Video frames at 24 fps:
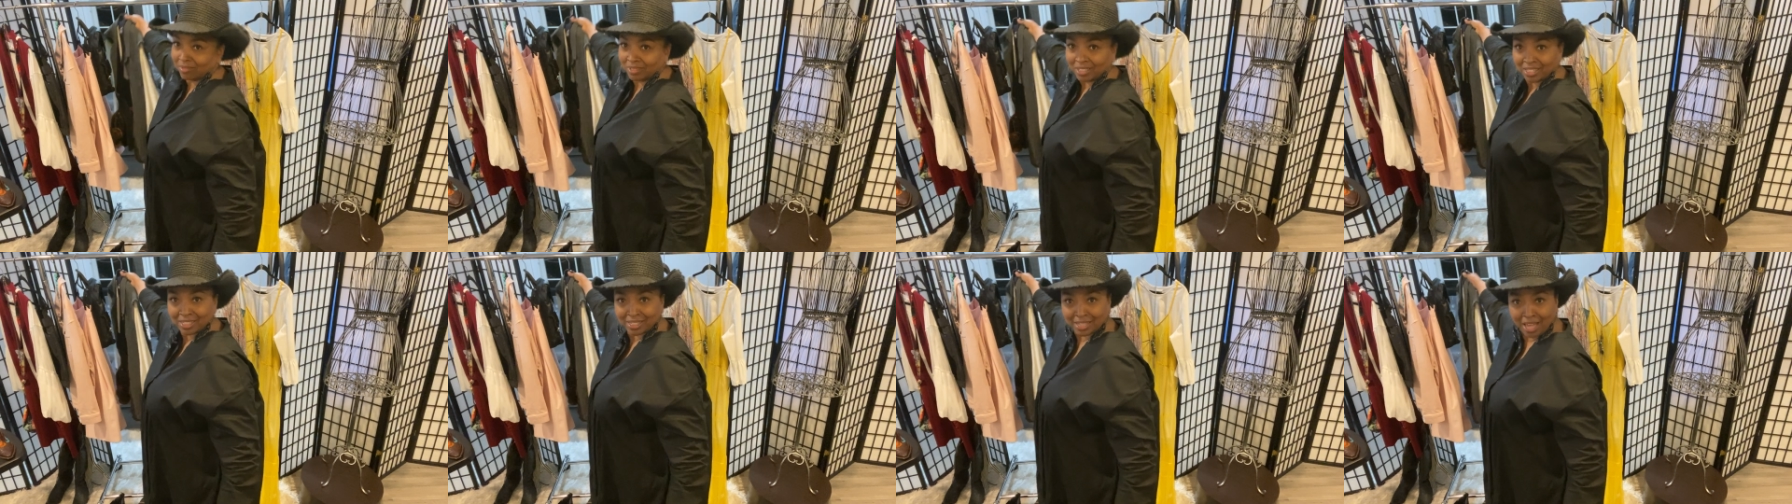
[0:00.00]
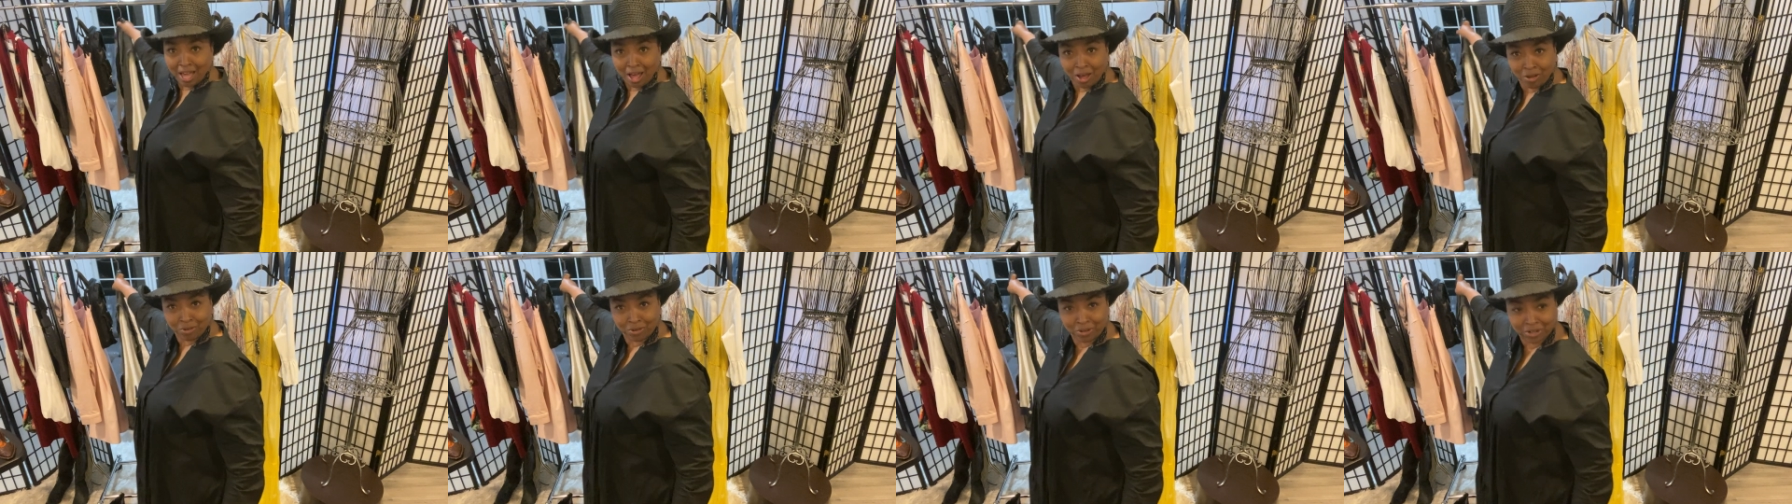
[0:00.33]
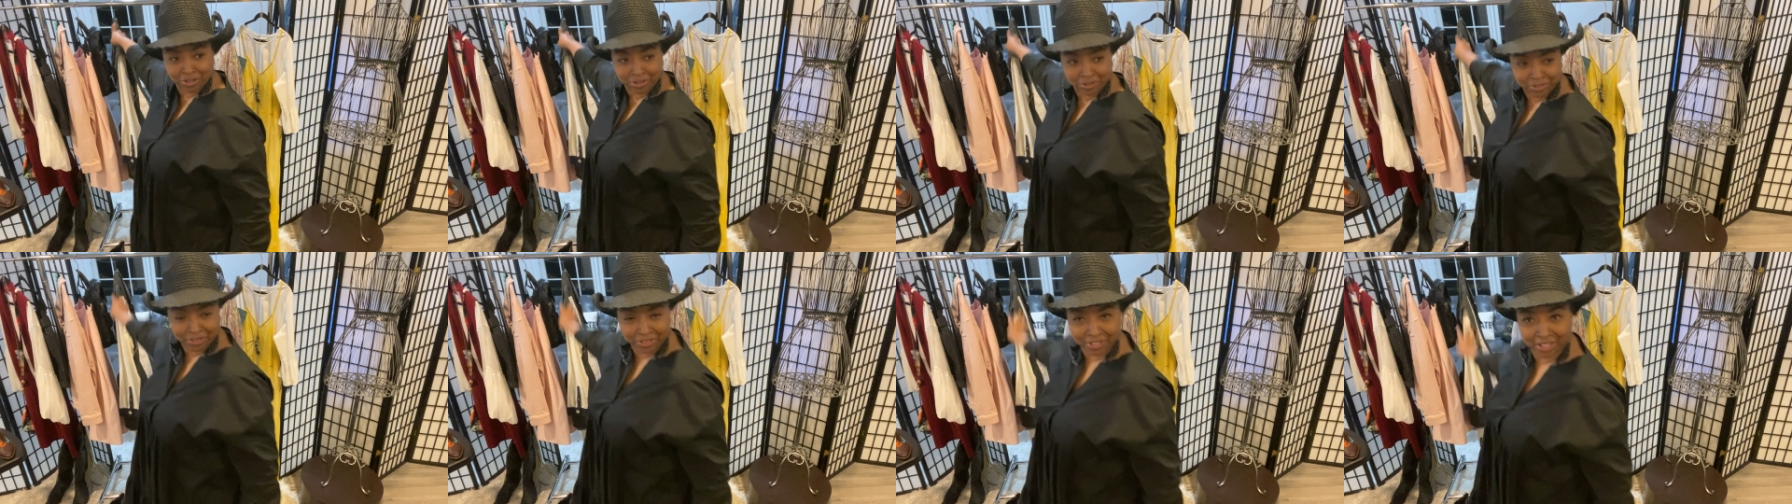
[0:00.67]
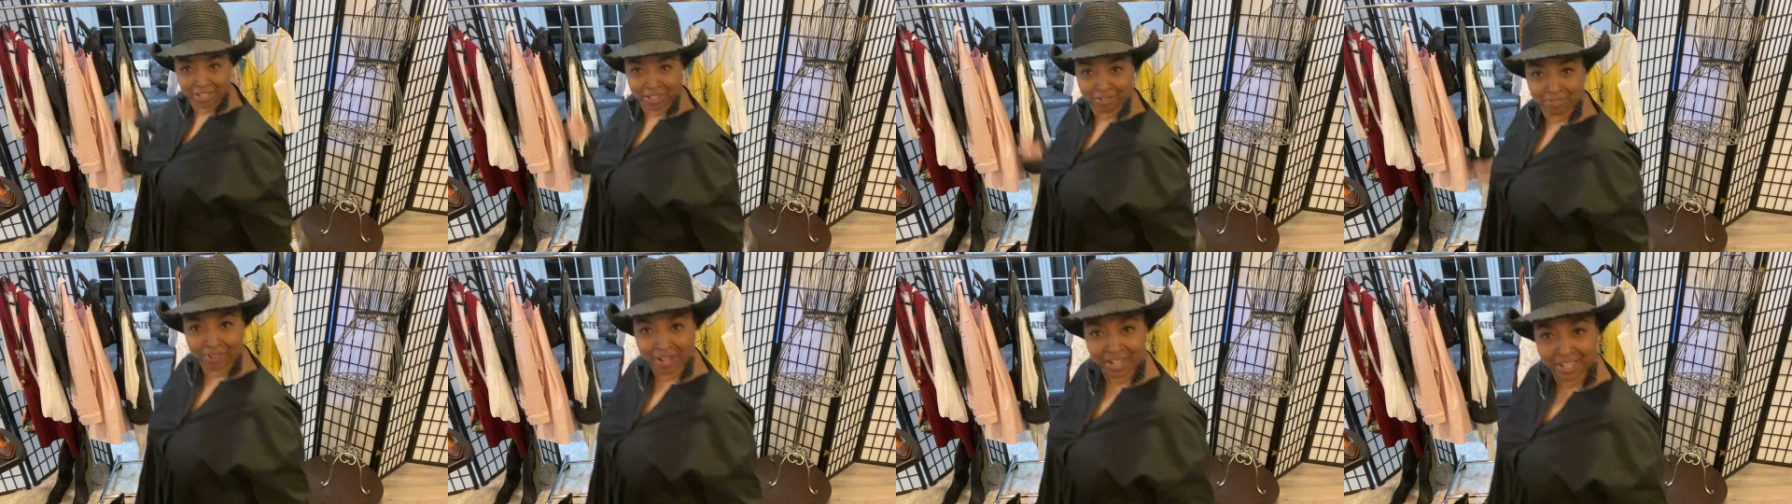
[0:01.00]
This cowgirl
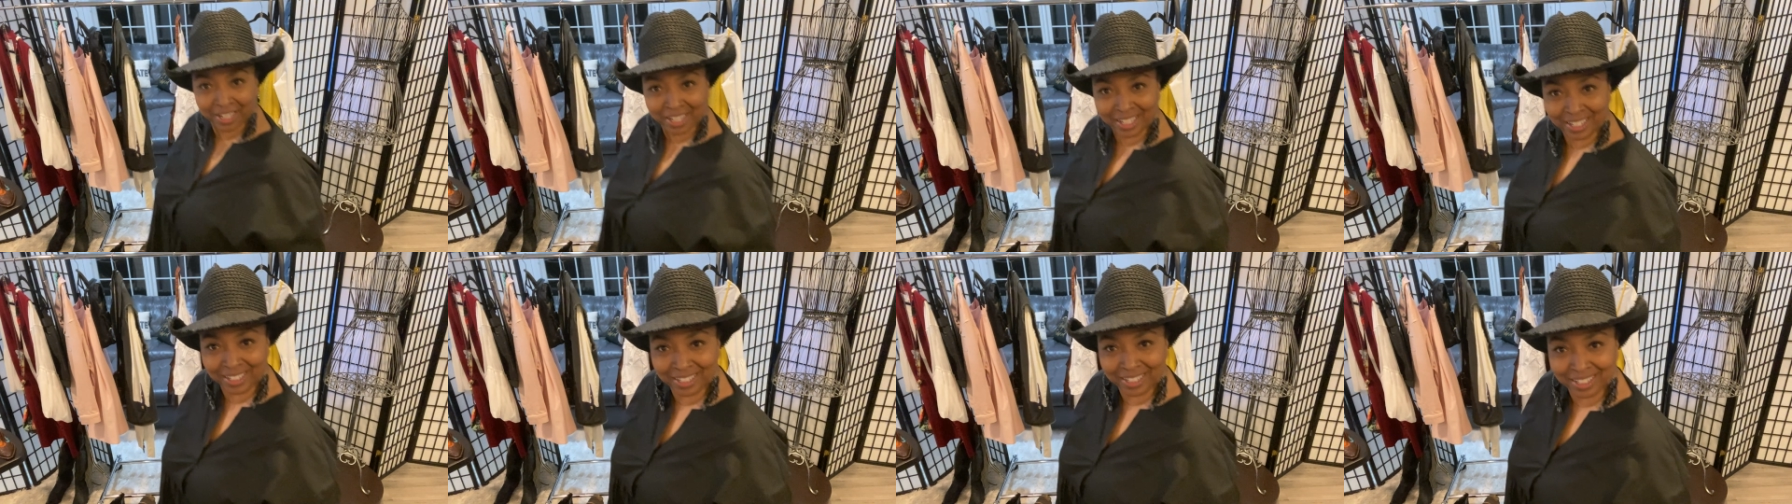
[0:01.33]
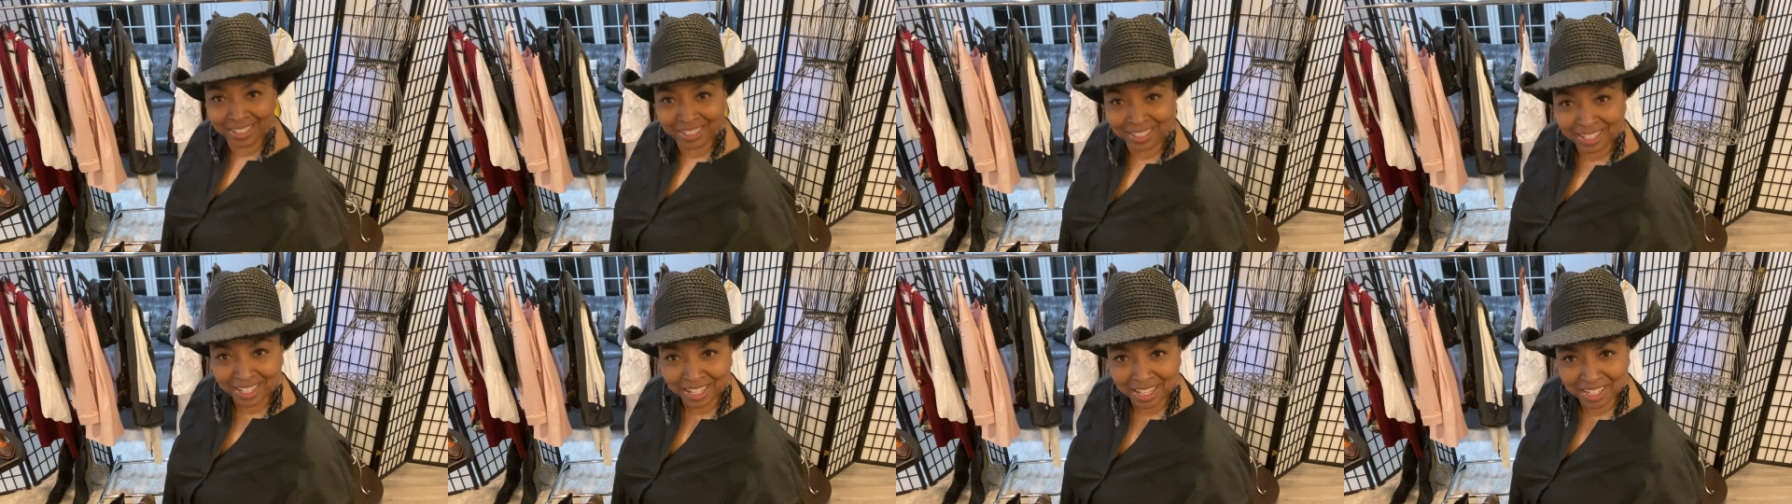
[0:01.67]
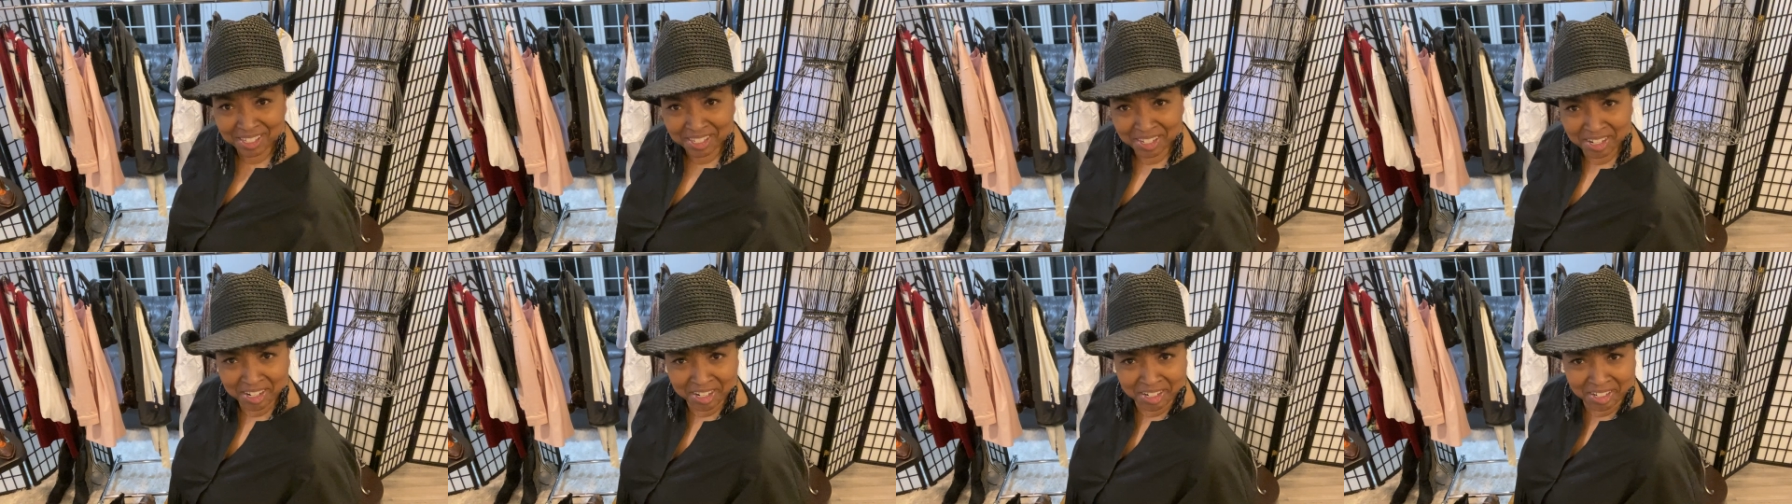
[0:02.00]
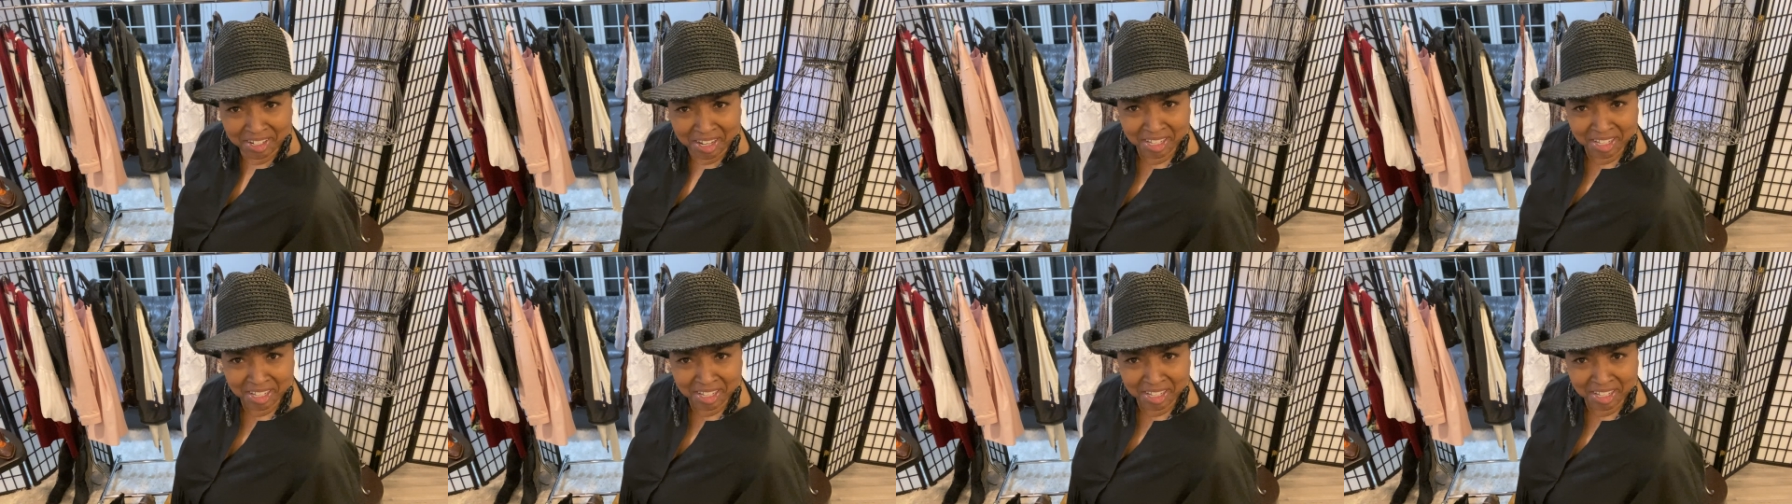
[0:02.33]
thing, right? Isn't it?